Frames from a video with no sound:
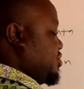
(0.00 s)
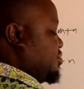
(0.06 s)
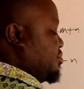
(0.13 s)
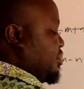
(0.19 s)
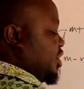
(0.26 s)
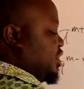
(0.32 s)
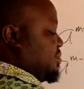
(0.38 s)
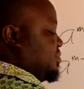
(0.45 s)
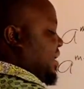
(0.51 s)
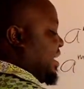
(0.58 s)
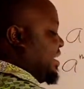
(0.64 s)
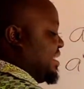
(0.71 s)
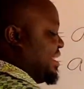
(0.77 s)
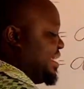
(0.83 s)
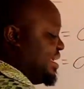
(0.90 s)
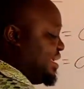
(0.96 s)
to multiply
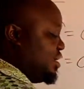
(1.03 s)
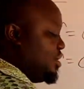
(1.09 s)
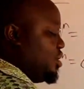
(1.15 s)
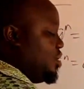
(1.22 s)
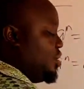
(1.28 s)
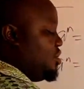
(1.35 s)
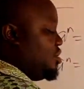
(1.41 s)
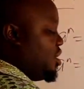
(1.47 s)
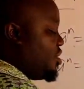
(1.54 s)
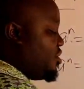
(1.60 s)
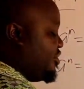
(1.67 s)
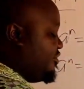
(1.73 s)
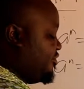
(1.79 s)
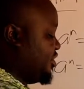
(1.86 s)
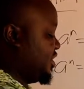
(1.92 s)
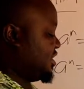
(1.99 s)
the log
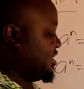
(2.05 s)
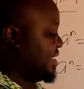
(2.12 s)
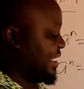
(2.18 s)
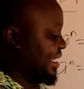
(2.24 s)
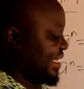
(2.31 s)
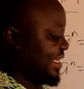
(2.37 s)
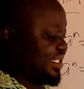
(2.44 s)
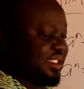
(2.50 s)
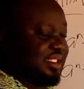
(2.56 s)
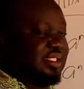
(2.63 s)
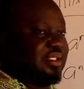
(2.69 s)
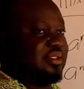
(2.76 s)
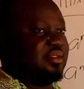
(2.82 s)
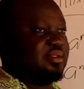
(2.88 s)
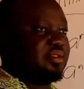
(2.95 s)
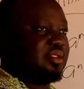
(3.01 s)
of what? AC.
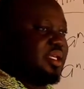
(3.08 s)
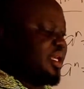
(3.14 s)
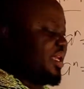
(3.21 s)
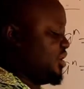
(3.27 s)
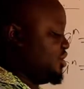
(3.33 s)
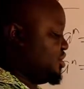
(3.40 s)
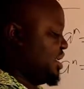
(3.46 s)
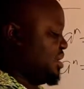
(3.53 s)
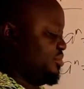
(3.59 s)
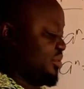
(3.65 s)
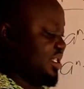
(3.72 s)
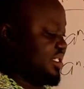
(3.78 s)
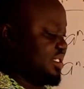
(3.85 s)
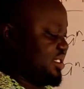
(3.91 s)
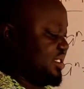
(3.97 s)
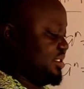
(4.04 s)
H to the
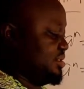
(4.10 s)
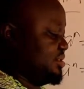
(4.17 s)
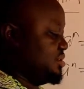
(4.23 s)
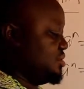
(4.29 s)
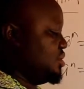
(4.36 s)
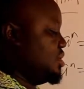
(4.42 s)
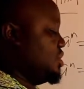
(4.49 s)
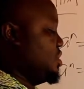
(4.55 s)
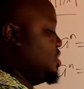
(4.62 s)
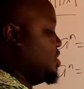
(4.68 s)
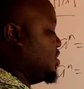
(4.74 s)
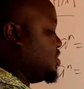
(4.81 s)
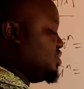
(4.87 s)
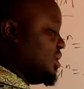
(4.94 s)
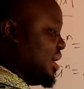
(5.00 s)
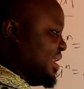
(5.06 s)
base C.
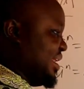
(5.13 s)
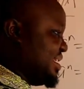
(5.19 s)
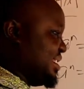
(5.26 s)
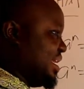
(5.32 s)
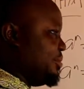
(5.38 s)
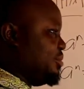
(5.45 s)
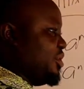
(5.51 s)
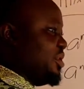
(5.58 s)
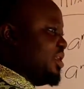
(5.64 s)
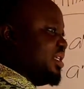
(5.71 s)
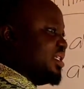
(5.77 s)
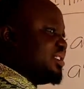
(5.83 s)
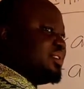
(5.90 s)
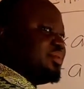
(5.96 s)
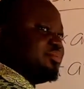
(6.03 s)
So an example is